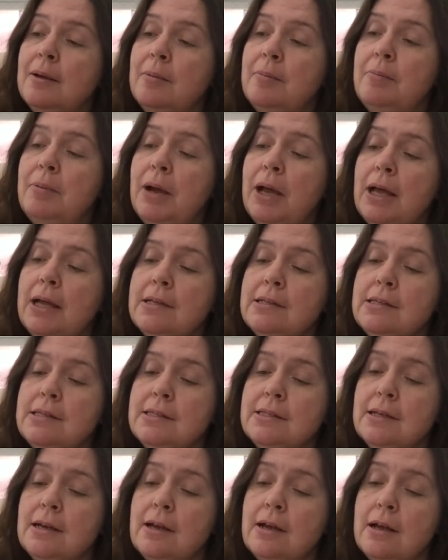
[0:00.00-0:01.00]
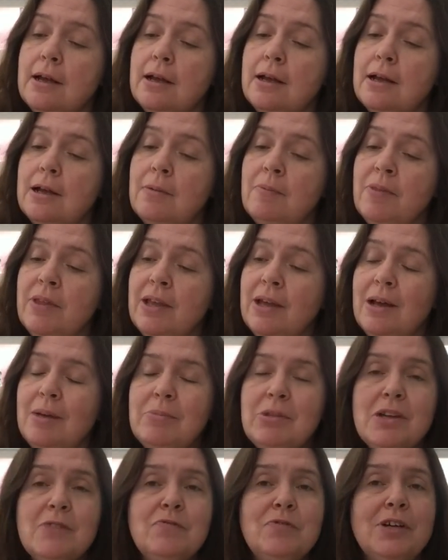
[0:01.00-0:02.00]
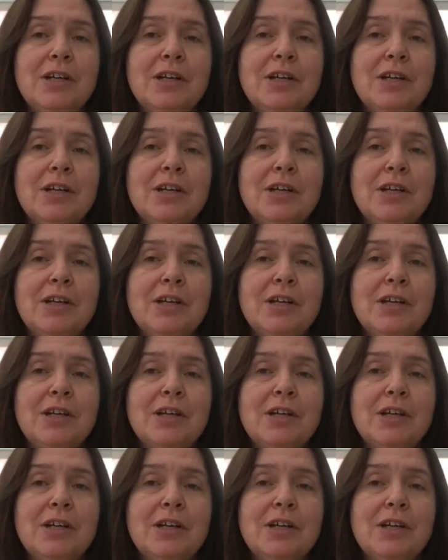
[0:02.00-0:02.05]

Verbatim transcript: but uh, I'm not